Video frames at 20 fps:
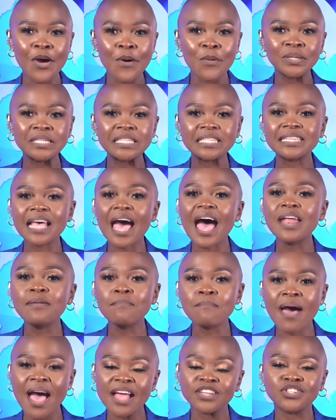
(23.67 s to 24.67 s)
which is
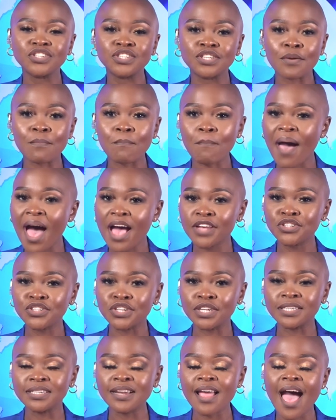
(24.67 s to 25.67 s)
unmatched in
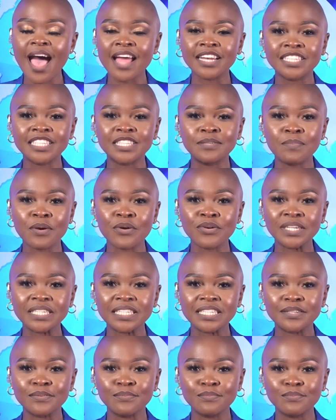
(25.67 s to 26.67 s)
passion and spirit.